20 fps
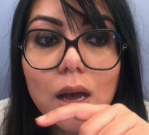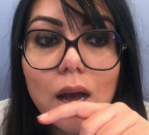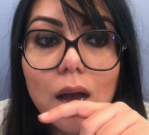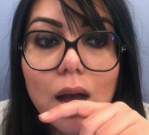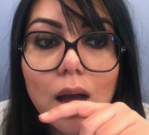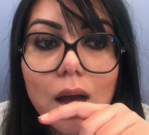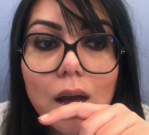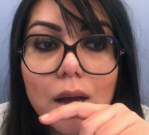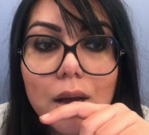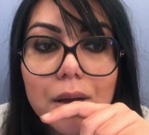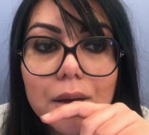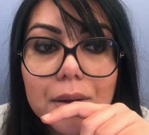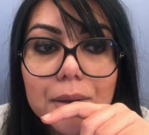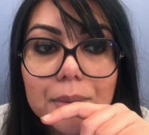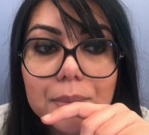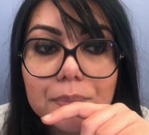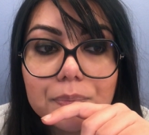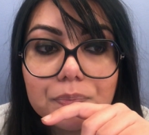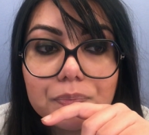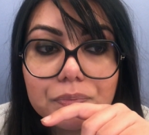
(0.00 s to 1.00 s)

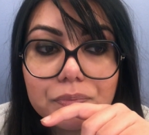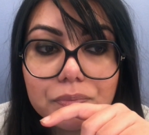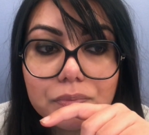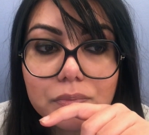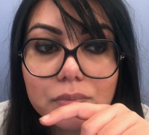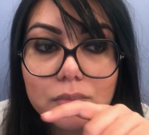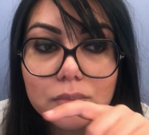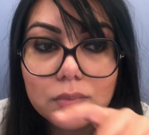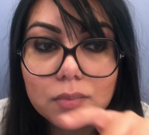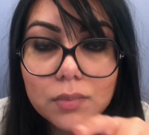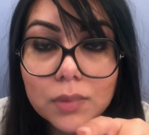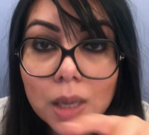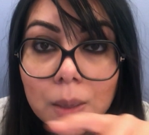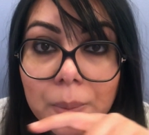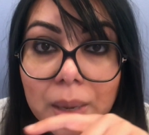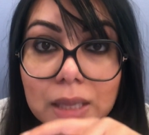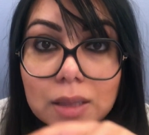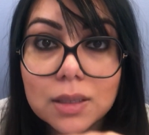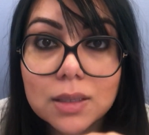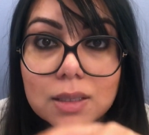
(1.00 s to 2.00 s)

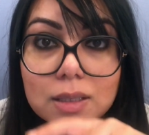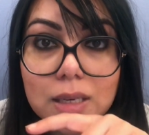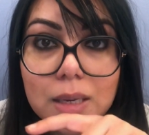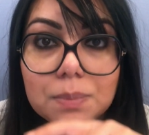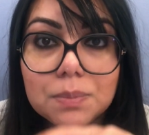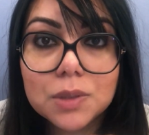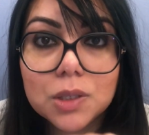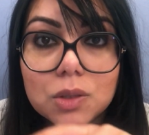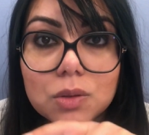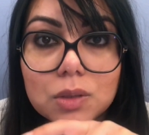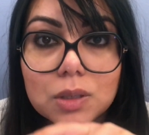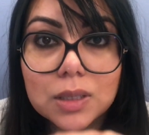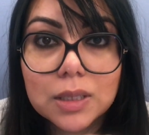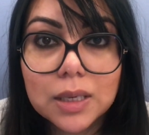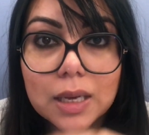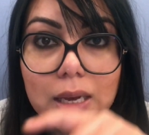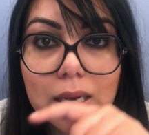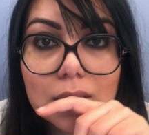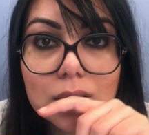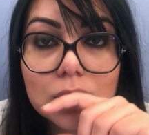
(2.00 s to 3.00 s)
about the Step 2
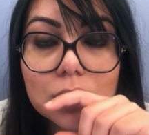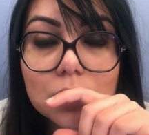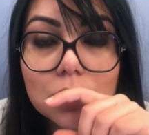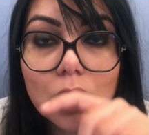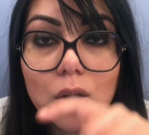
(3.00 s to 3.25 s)
CS.